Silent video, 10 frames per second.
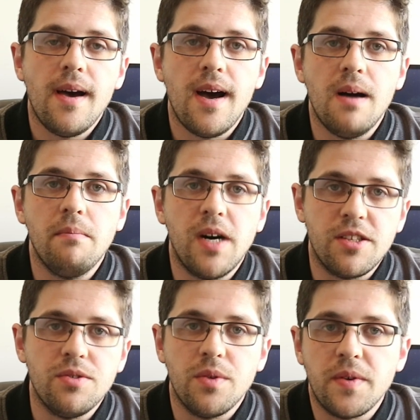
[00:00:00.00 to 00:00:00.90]
Um,
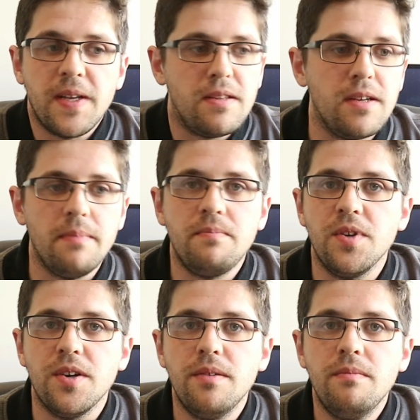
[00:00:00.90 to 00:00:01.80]
I do regret that I
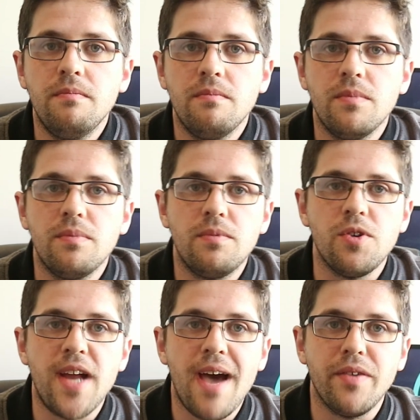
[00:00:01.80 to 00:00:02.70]
you know
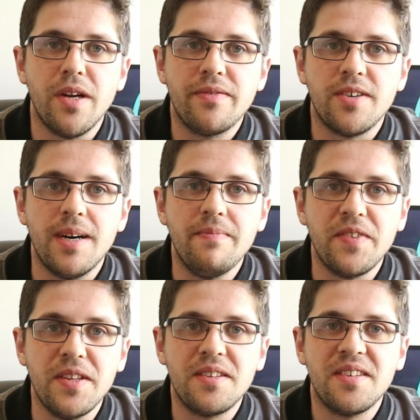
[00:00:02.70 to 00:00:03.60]
don't have enough time
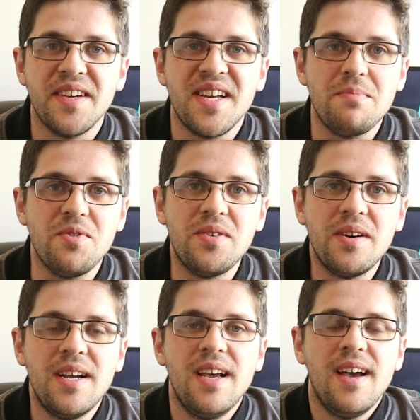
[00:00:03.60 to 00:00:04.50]
for this
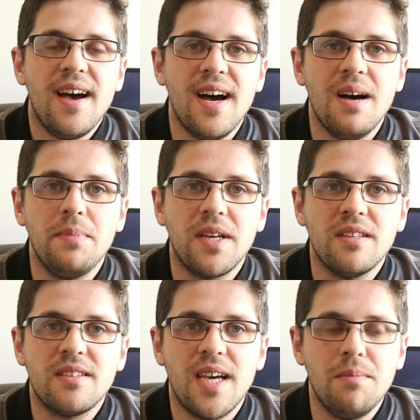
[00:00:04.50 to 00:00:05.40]
anymore, um, but
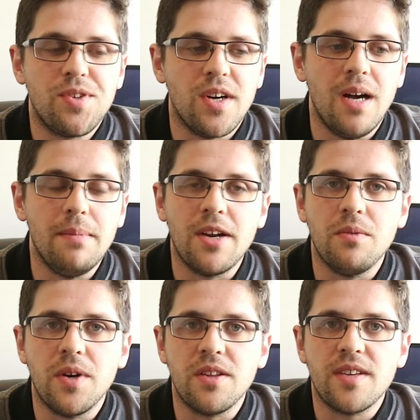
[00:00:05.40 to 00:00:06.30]
at the same time I
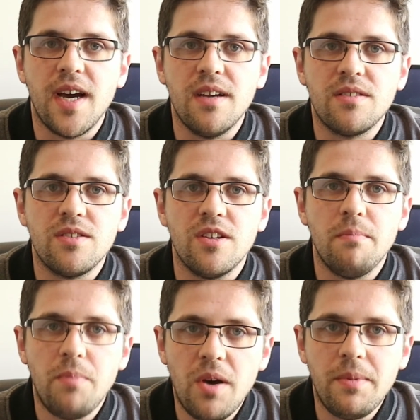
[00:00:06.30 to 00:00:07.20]
don't want to say it's you
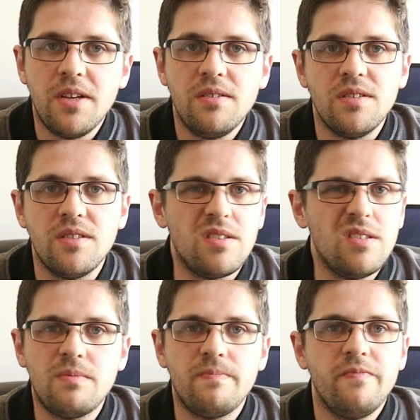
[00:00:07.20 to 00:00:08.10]
know permanent. It's
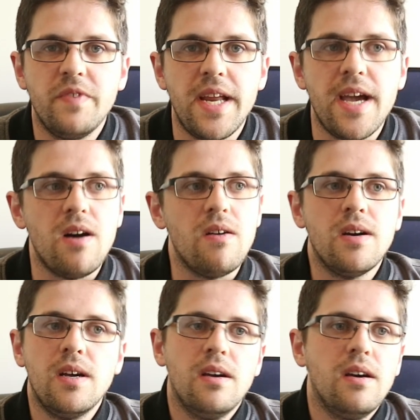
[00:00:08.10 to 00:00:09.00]
just for
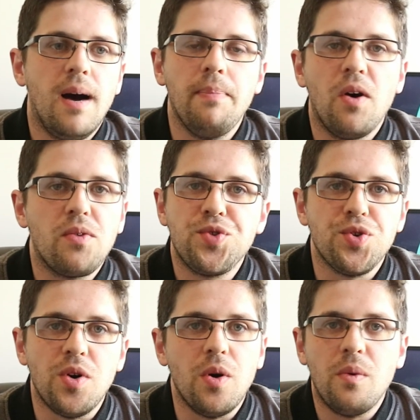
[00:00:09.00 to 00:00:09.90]
now. I'm not
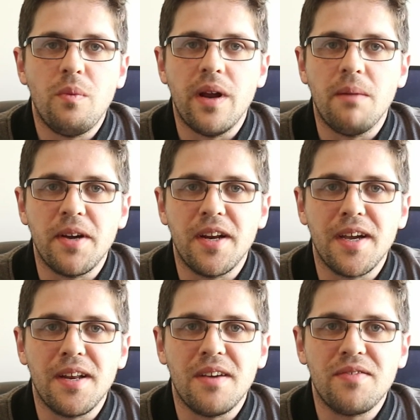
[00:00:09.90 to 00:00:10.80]
sure when I'm gonna
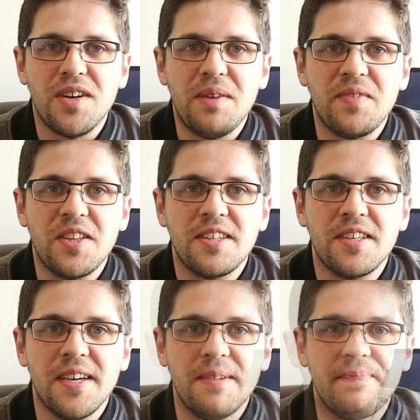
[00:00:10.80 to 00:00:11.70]
get enough time for this
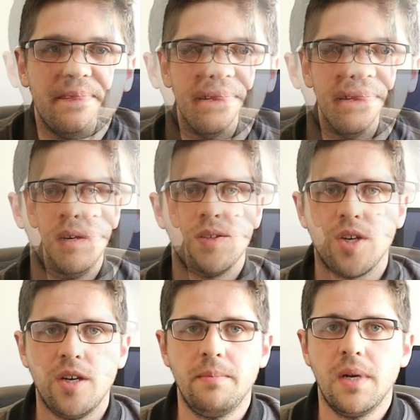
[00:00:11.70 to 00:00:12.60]
again.
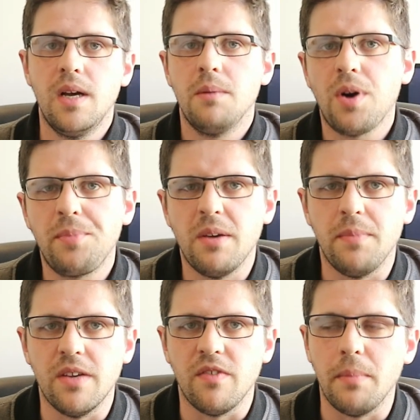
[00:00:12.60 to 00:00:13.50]
So probably a
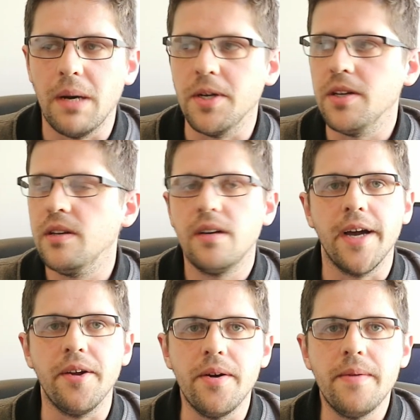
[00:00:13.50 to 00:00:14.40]
bit of a bummer,
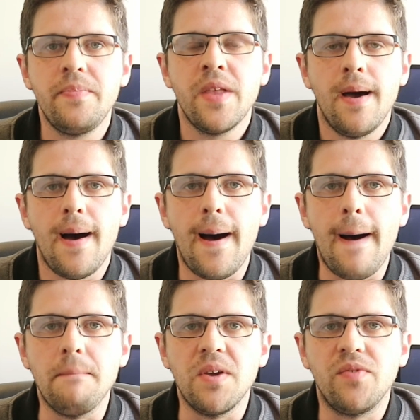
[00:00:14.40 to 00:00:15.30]
I know.
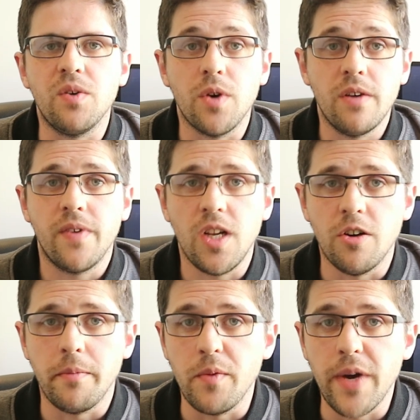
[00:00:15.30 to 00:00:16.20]
Um, if you were
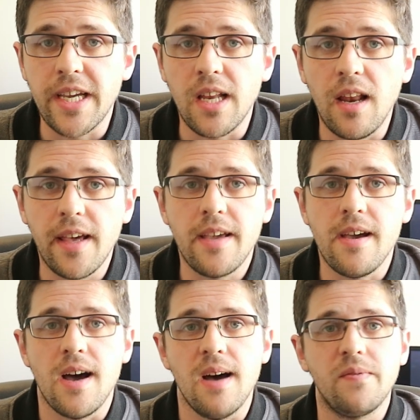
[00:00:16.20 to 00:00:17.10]
following me
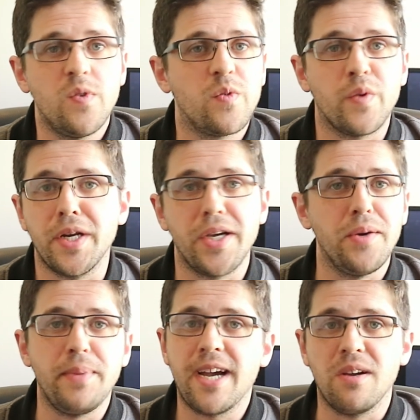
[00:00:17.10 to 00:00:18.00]
regularly, um, feel free to
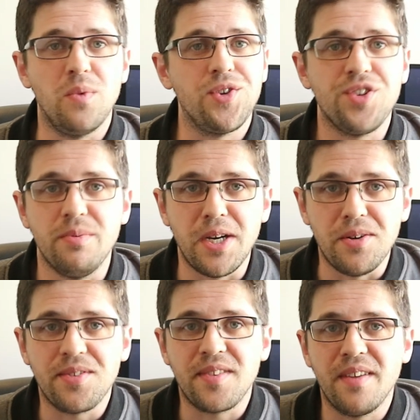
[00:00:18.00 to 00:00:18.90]
go back and watch all my
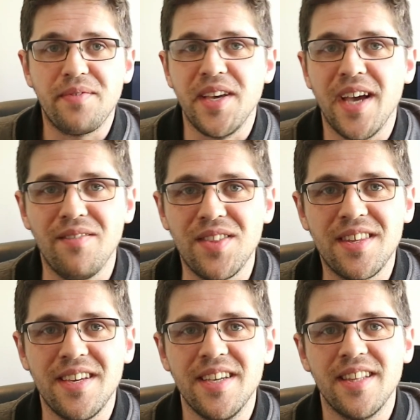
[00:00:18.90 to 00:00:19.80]
old stuff that you haven't
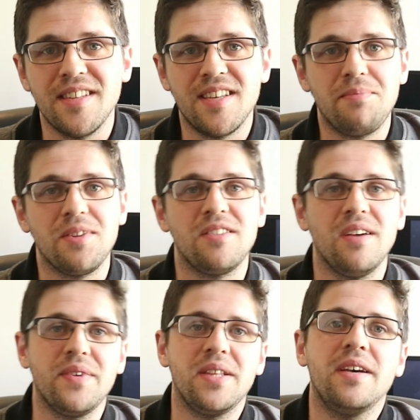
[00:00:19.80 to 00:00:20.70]
seen yet. There's heaps of
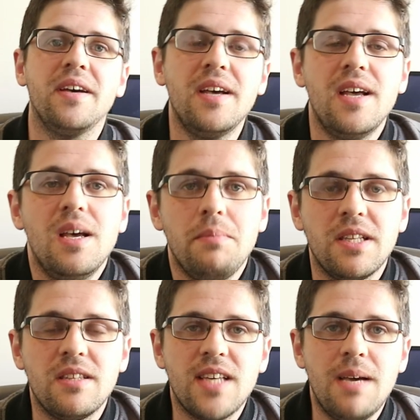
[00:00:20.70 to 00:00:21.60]
stuff in there.
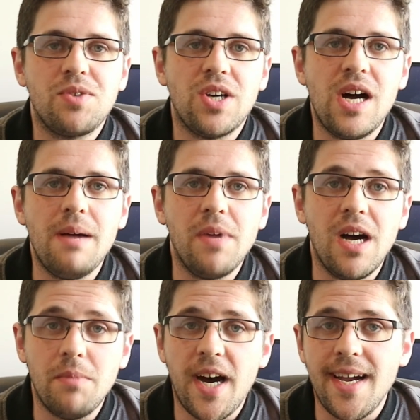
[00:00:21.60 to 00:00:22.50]
But at the same time,
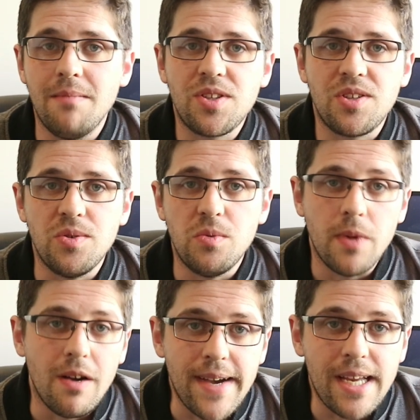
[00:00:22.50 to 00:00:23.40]
um, I am still
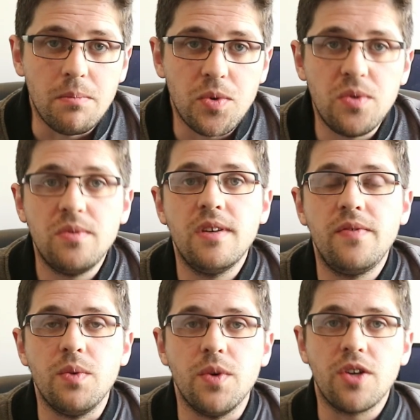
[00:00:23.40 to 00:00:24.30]
available
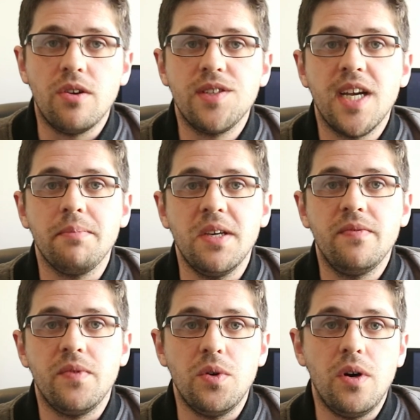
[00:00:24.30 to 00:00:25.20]
if you want to contact
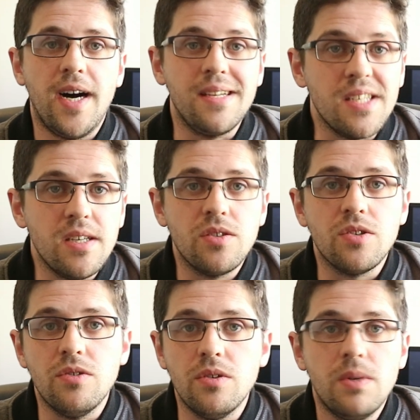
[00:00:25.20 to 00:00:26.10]
me for
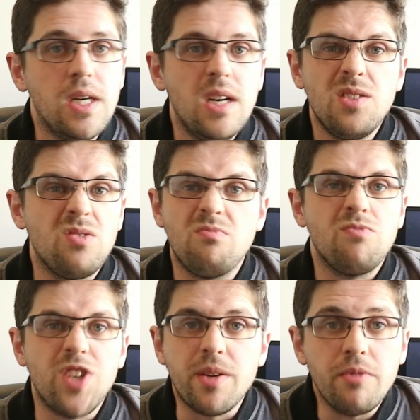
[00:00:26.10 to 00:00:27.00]
ideas or just
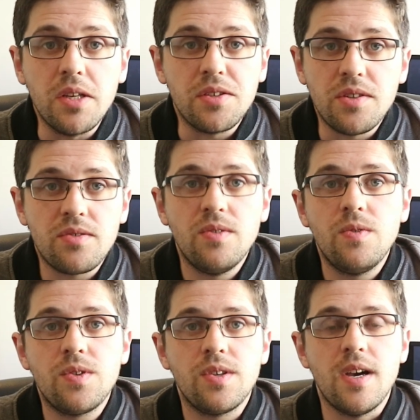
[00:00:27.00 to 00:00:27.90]
general
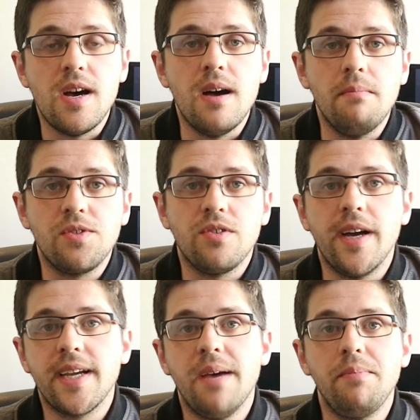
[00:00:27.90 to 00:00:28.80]
assistance. Um, so
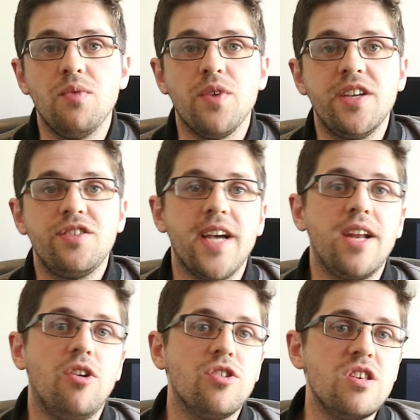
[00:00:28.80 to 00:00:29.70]
I can be reached
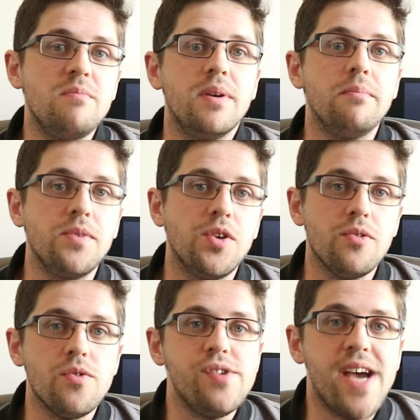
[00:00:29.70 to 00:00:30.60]
at
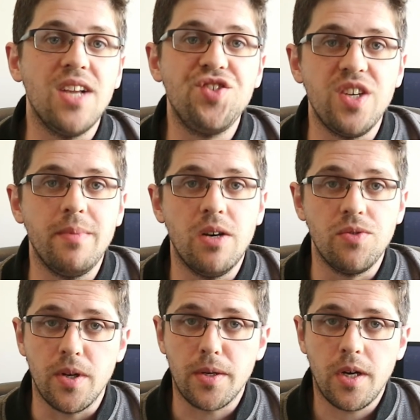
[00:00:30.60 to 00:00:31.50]
aussiebimguru at
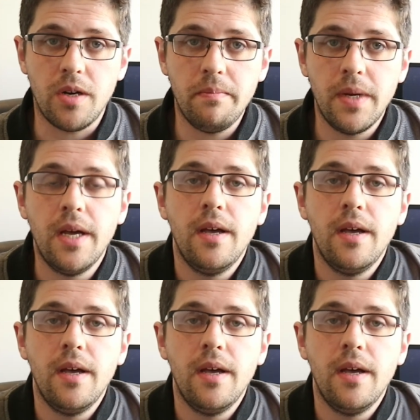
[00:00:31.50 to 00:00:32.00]
gmail.com.